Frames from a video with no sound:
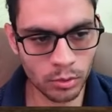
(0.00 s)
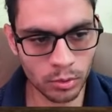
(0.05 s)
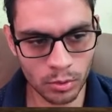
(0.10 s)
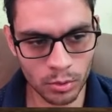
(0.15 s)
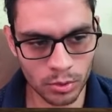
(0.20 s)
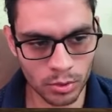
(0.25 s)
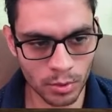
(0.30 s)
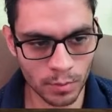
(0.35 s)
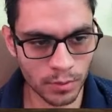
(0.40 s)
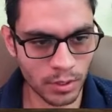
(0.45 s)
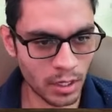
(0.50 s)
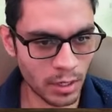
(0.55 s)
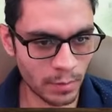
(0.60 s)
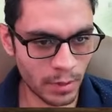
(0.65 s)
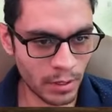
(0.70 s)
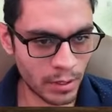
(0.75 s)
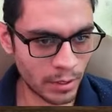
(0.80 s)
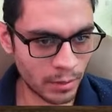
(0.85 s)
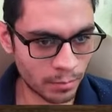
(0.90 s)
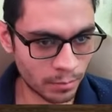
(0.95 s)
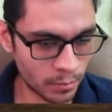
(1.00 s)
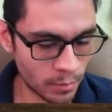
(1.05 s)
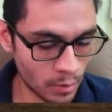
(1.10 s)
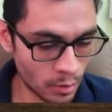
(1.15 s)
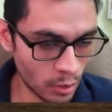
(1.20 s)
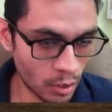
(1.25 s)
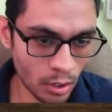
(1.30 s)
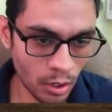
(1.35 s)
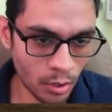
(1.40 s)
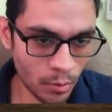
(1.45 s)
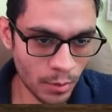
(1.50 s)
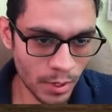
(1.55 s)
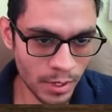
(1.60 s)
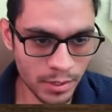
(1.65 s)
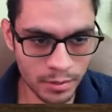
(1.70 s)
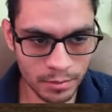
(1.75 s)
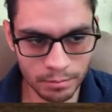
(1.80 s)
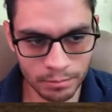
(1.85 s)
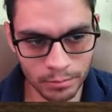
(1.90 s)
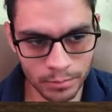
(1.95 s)
something about it. Not
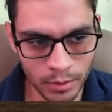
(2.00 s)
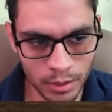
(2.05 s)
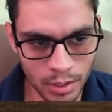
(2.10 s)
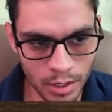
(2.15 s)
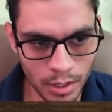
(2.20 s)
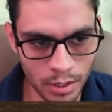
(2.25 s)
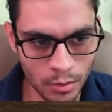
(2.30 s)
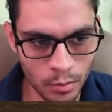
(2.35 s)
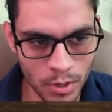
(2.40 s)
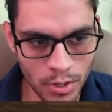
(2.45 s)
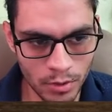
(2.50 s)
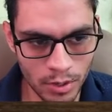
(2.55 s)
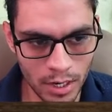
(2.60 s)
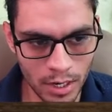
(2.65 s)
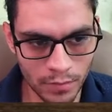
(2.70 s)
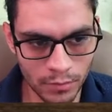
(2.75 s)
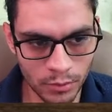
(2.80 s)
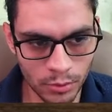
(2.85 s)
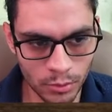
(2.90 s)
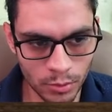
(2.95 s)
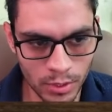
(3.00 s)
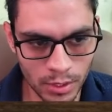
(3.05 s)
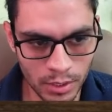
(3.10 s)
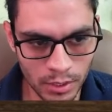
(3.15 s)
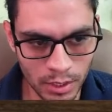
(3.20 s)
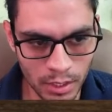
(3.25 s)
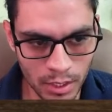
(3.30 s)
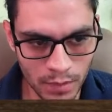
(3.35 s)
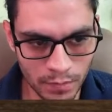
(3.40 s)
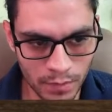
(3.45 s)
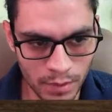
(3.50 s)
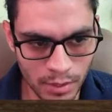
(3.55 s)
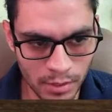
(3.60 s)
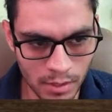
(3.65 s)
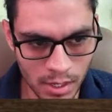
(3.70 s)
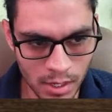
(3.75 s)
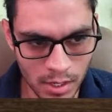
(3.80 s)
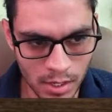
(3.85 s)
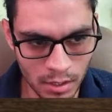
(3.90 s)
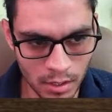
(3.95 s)
always. Here we don't have to do anything. If they
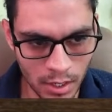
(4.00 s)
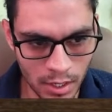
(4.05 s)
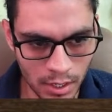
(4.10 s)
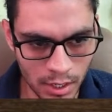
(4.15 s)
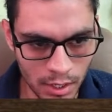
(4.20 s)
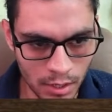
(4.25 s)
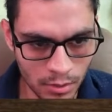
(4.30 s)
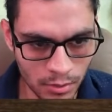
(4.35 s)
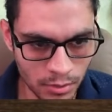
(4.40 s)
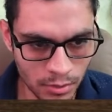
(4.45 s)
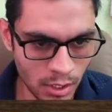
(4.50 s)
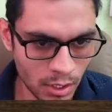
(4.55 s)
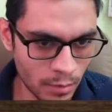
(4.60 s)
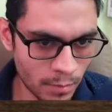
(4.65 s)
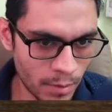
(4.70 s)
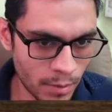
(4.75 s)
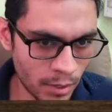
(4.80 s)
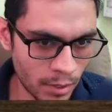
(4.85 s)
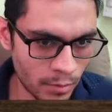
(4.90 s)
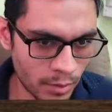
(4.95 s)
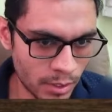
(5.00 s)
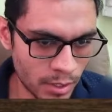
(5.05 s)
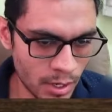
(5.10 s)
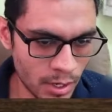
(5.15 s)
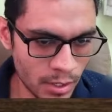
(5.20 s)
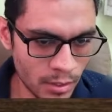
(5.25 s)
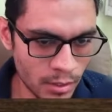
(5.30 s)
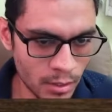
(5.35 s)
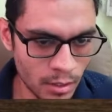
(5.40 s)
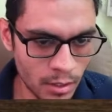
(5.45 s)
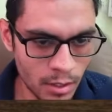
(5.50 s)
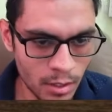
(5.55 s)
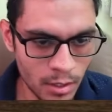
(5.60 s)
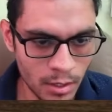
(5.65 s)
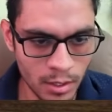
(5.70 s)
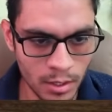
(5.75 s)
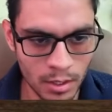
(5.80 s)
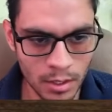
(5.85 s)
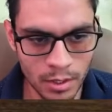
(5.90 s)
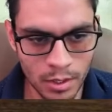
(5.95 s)
take, I can just take back with the knight.
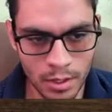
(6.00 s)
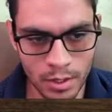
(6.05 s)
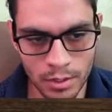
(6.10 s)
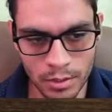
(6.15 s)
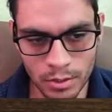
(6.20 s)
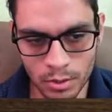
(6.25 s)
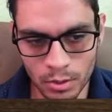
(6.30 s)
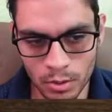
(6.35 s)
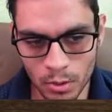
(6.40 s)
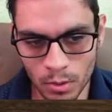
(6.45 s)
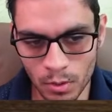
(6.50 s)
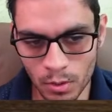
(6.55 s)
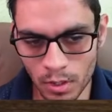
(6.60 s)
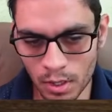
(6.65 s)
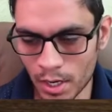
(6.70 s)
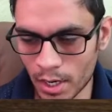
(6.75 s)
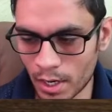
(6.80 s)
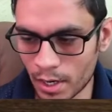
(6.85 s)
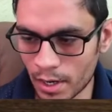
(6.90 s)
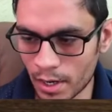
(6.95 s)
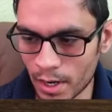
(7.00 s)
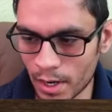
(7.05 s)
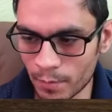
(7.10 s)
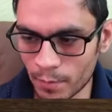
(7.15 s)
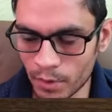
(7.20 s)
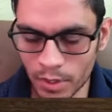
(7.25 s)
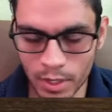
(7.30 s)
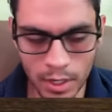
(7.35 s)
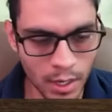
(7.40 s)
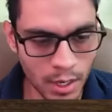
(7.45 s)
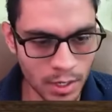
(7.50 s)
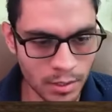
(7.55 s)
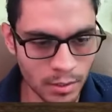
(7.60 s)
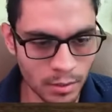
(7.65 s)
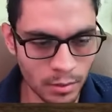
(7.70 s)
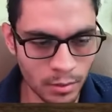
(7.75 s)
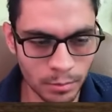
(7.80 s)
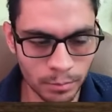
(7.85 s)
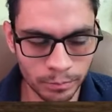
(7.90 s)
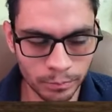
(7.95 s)
So I'm gonna
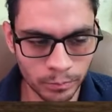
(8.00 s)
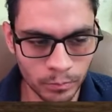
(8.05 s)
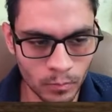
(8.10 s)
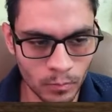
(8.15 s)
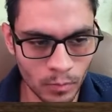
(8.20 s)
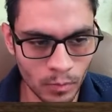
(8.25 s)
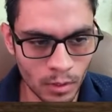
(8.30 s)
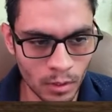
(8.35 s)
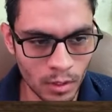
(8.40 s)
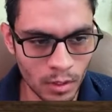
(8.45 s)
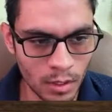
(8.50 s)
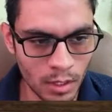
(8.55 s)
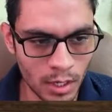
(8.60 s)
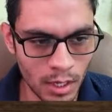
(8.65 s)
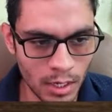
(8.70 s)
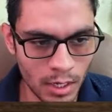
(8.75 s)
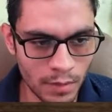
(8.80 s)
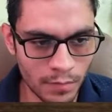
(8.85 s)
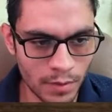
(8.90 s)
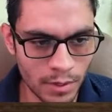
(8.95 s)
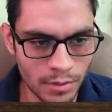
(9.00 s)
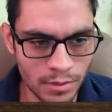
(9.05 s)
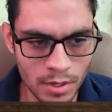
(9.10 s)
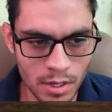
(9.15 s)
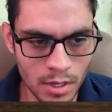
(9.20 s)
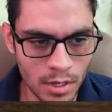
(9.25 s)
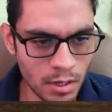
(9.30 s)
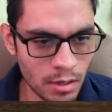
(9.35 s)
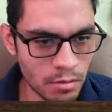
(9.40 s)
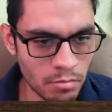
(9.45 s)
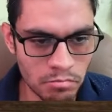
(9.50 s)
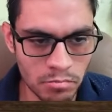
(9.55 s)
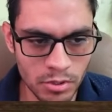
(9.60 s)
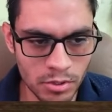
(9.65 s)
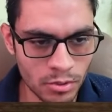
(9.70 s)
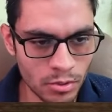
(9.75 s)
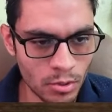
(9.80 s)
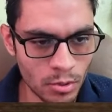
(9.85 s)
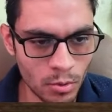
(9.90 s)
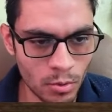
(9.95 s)
castle. And if they take, just
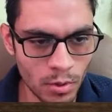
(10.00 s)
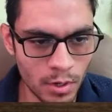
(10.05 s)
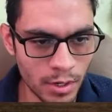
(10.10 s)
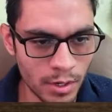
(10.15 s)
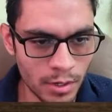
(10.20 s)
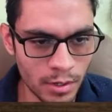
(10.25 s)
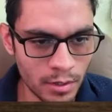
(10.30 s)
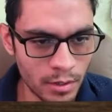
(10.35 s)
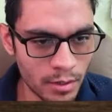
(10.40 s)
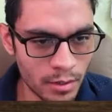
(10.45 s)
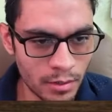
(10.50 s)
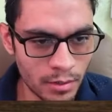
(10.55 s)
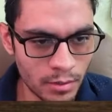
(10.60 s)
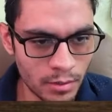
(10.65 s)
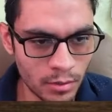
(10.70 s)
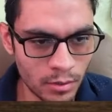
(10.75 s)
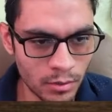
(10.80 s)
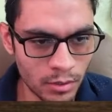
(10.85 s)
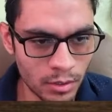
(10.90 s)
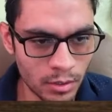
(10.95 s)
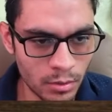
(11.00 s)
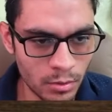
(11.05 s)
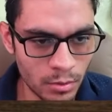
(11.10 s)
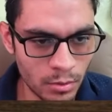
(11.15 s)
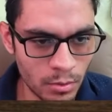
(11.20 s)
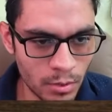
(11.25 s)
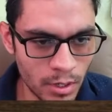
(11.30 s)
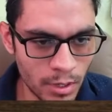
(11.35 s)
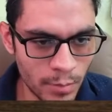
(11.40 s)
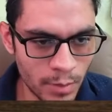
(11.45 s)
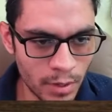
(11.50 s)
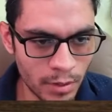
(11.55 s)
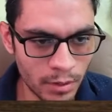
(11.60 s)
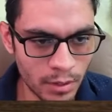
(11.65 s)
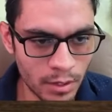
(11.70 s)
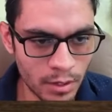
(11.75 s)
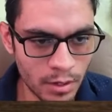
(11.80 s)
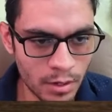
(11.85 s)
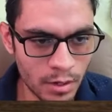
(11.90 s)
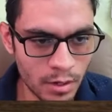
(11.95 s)
no worry. Nothing to worry about
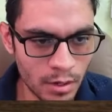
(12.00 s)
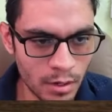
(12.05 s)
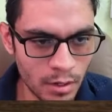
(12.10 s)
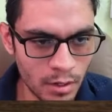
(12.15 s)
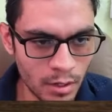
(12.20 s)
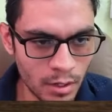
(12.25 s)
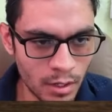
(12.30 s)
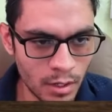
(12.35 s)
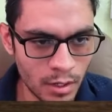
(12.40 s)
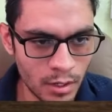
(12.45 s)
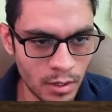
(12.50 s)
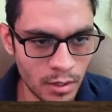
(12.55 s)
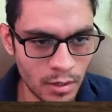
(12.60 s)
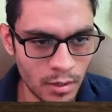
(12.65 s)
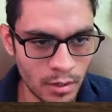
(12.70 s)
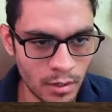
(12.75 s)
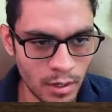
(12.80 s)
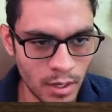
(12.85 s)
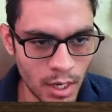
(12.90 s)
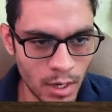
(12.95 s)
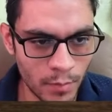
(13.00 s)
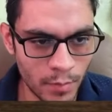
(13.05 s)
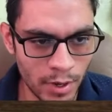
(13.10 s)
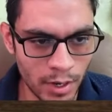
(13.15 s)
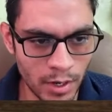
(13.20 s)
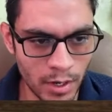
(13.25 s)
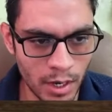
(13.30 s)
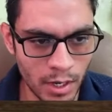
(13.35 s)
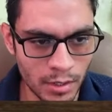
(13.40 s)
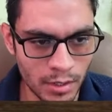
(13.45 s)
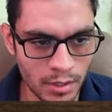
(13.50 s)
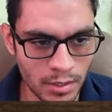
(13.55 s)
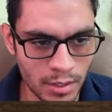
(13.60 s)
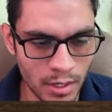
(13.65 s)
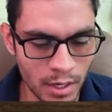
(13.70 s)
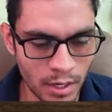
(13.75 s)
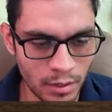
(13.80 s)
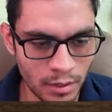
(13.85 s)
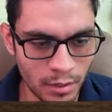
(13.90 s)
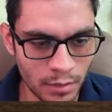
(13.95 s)
here. And my knight is
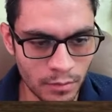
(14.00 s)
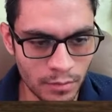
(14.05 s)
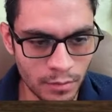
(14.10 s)
active.